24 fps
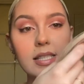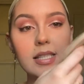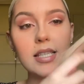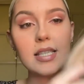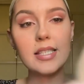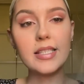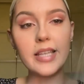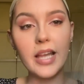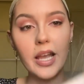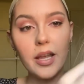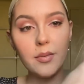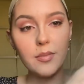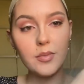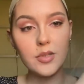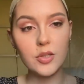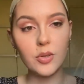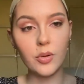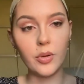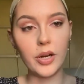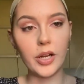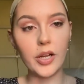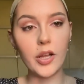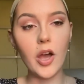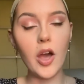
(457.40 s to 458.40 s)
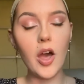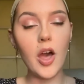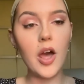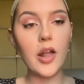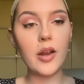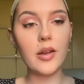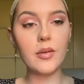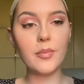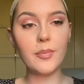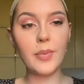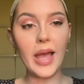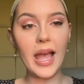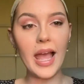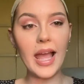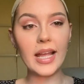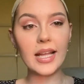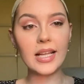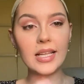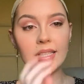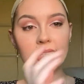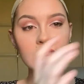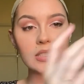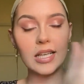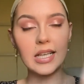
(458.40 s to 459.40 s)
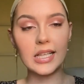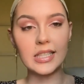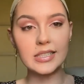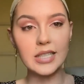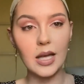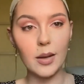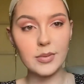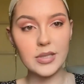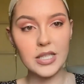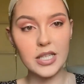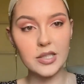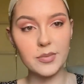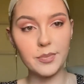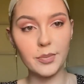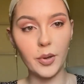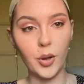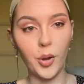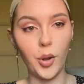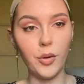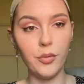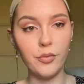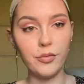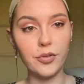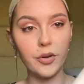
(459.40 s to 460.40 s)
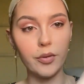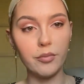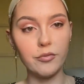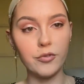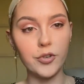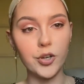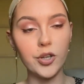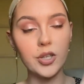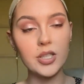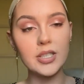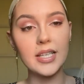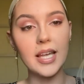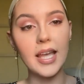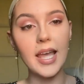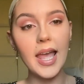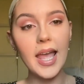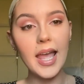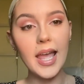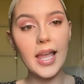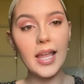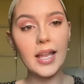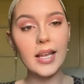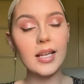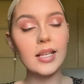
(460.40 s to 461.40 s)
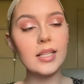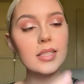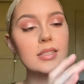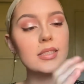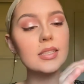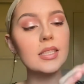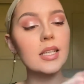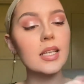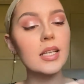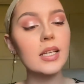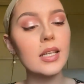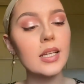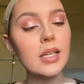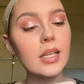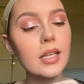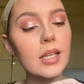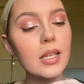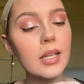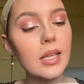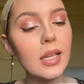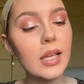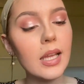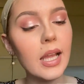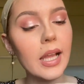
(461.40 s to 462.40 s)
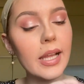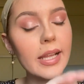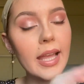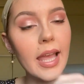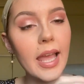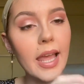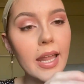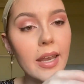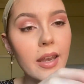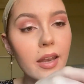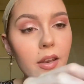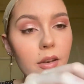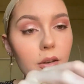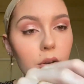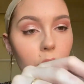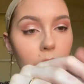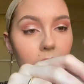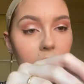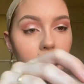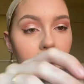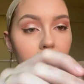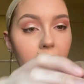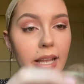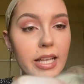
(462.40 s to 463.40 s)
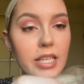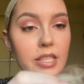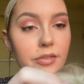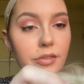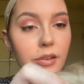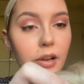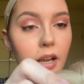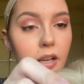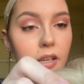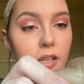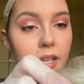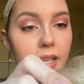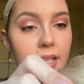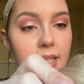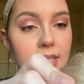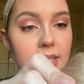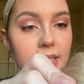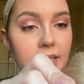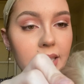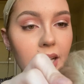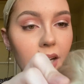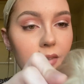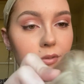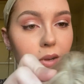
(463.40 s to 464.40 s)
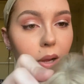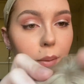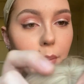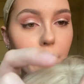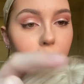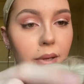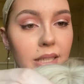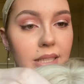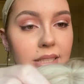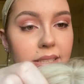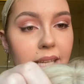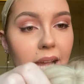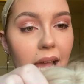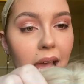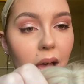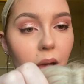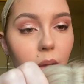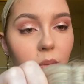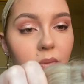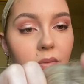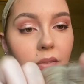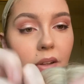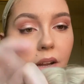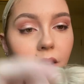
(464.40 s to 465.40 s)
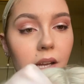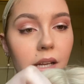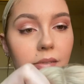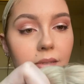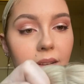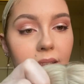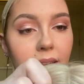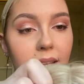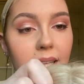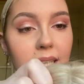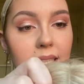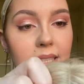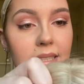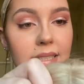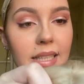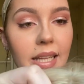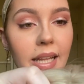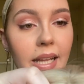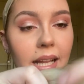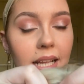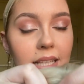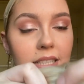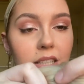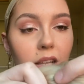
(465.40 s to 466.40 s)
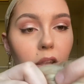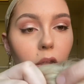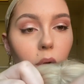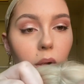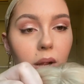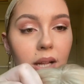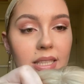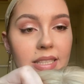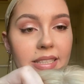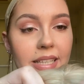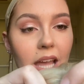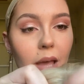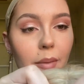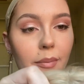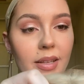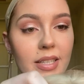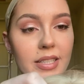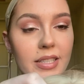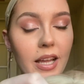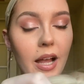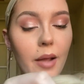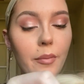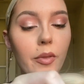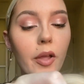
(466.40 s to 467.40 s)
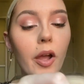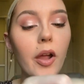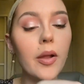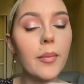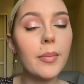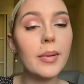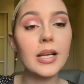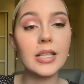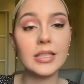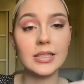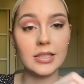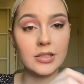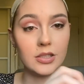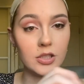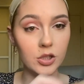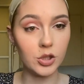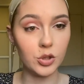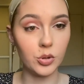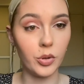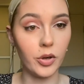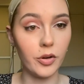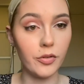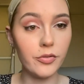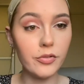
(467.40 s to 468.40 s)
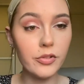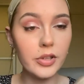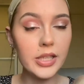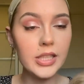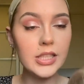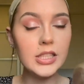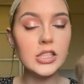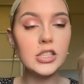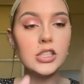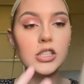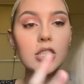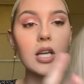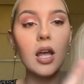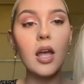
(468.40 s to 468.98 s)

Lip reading: the same sort of curtain bangs, except it's blonde from root to end. Again, not a lace front. You can see that rubbery scalp, very realistic. It's a longer scalp this time though, because it's a shorter fringe.